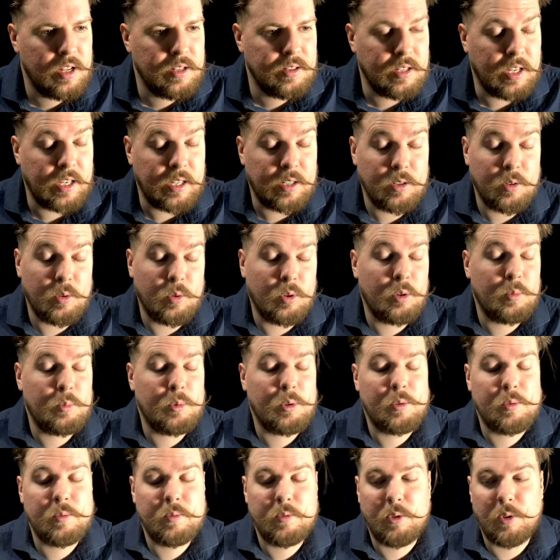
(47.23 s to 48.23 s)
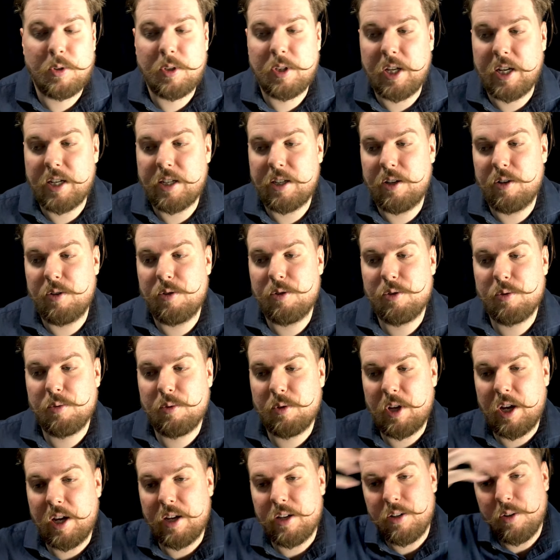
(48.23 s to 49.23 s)
like normal or like
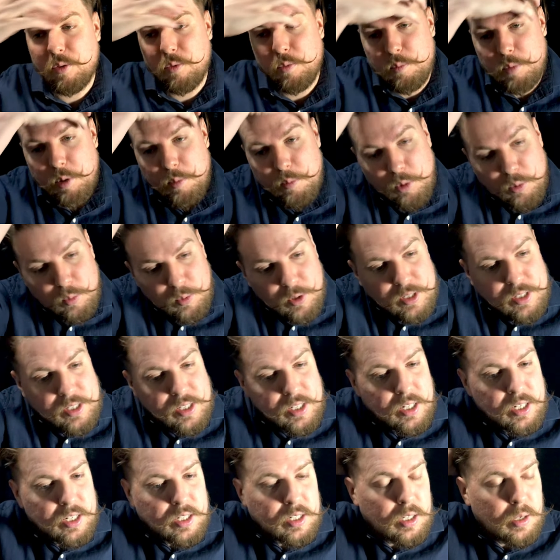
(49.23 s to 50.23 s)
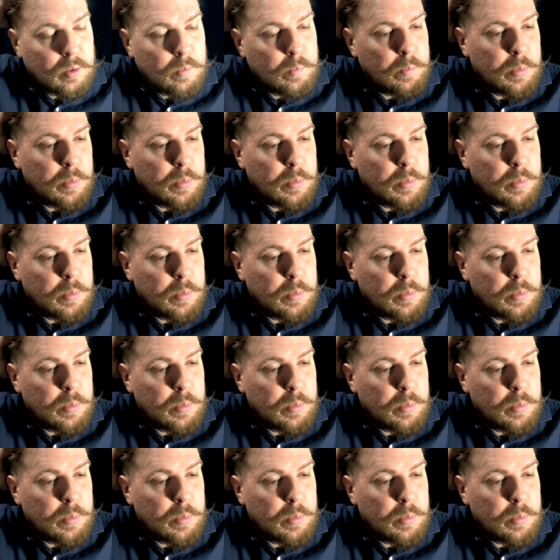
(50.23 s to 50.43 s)
usual, I don't remember what's in it,